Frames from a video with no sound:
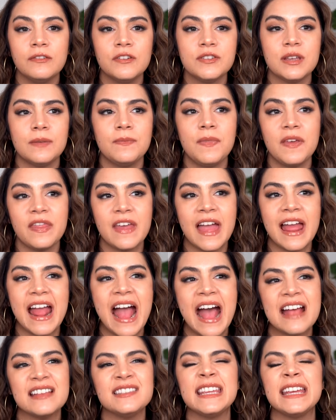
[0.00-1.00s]
for something that
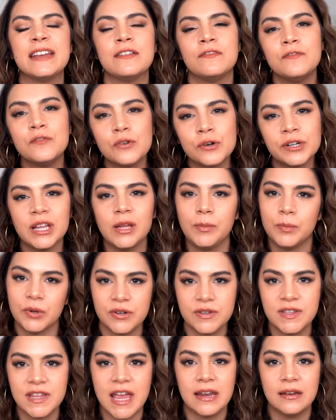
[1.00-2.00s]
has like
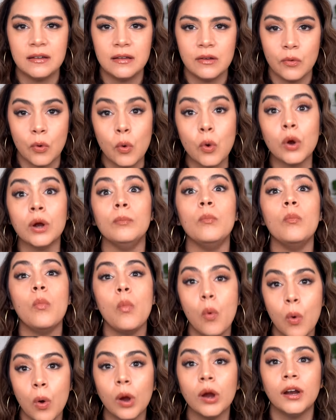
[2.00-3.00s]
40% or
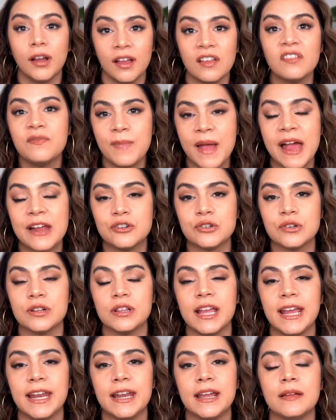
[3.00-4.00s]
more of
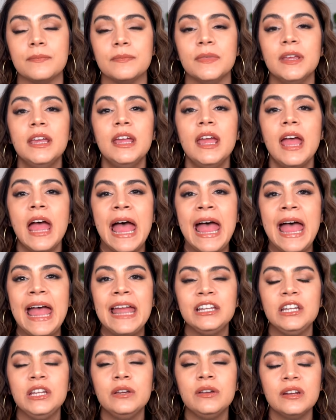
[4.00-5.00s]
petrolatum.
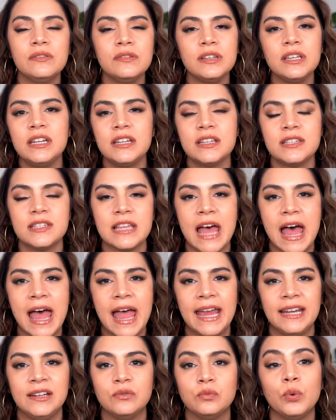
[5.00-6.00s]
And you can really
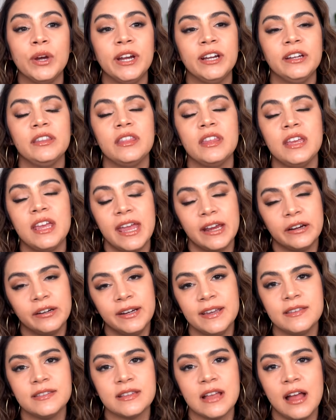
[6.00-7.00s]
decide where the
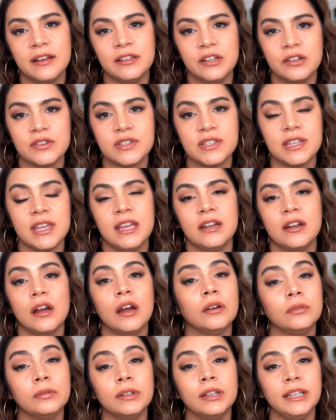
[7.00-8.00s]
areas on your skin
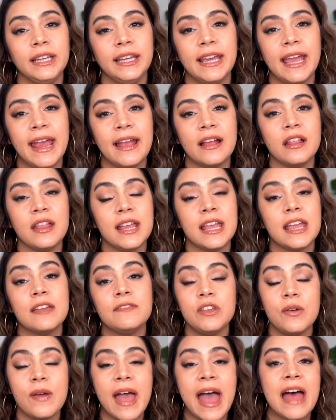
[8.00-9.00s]
are really ailing.
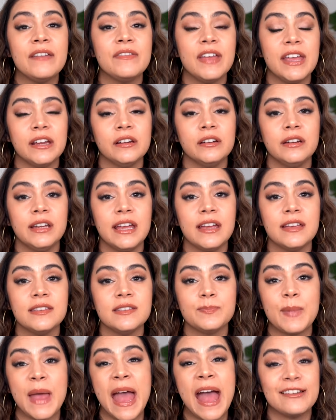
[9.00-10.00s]
If you have
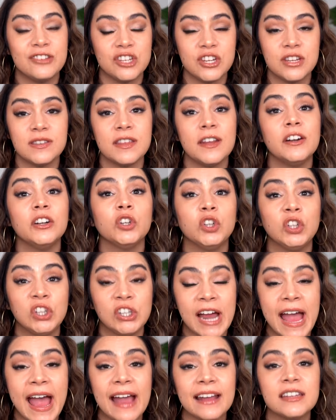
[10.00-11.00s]
areas, patches that are
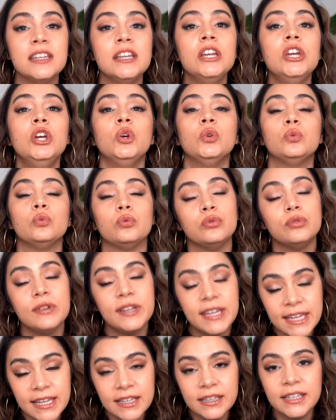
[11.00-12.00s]
cracked,
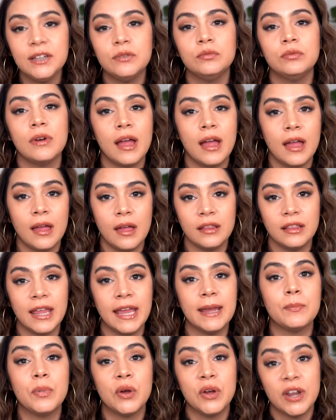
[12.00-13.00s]
really rub,
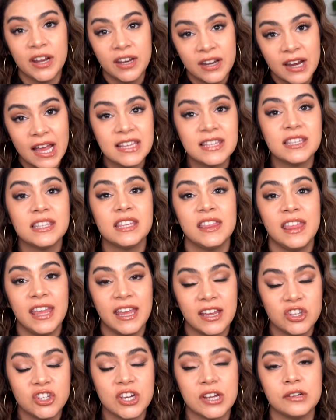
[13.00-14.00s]
like put a nice
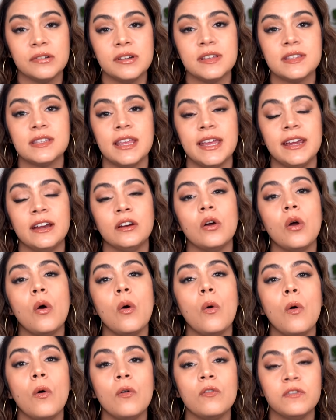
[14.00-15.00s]
thick generous layer
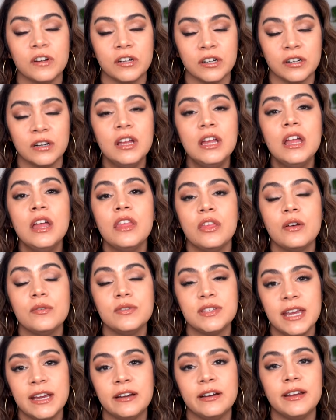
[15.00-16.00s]
over
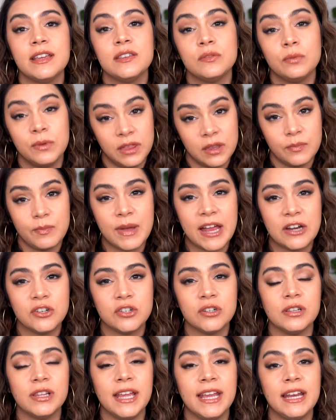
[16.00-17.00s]
those areas with the
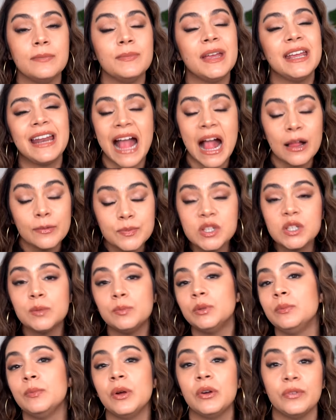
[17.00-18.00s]
petrolatum. It helps to
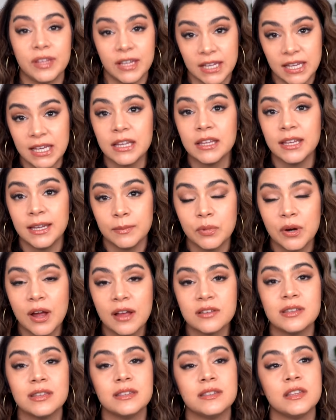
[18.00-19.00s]
promote the healing
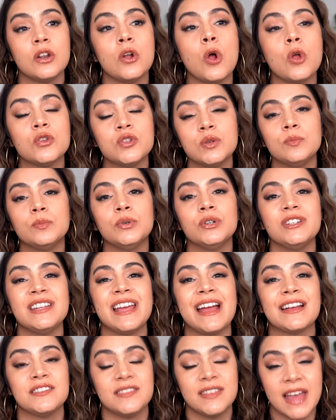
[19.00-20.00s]
process. It also
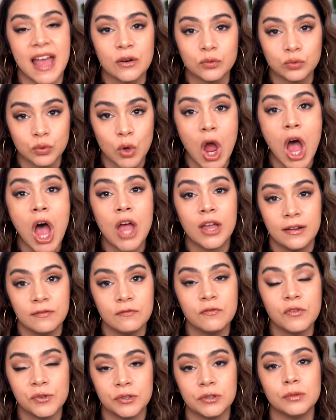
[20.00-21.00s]
protects that raw and
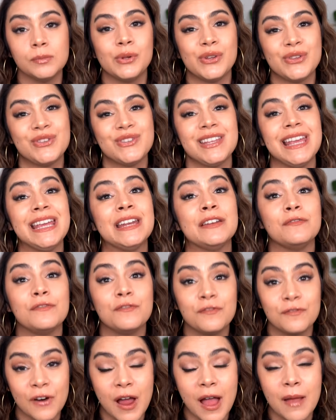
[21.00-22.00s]
vulnerable skin
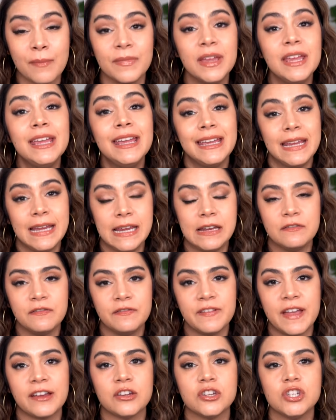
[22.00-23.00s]
from
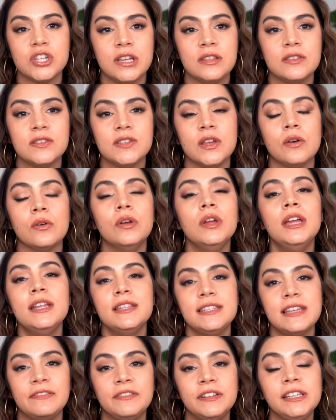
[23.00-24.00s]
infection. So
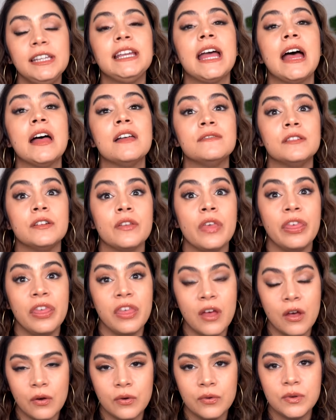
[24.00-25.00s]
definitely cover
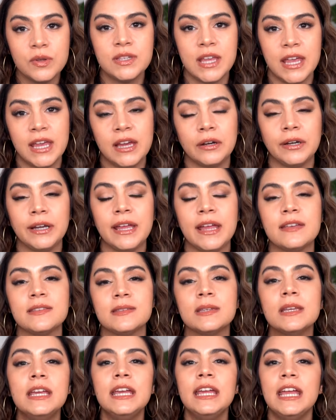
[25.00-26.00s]
those
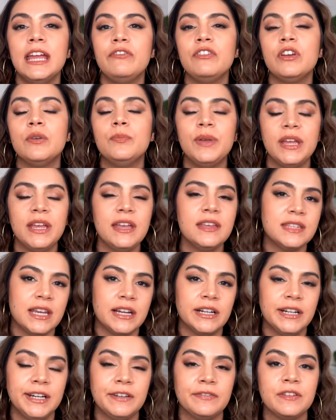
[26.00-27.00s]
areas. If your biggest
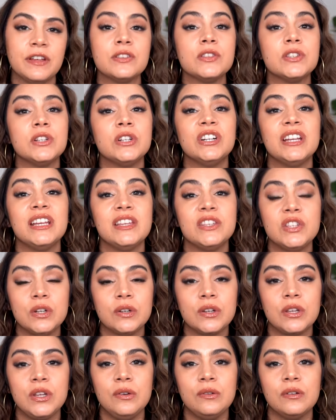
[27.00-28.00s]
area of concern is your
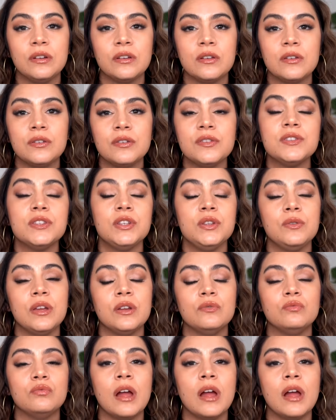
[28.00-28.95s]
cuticles, you can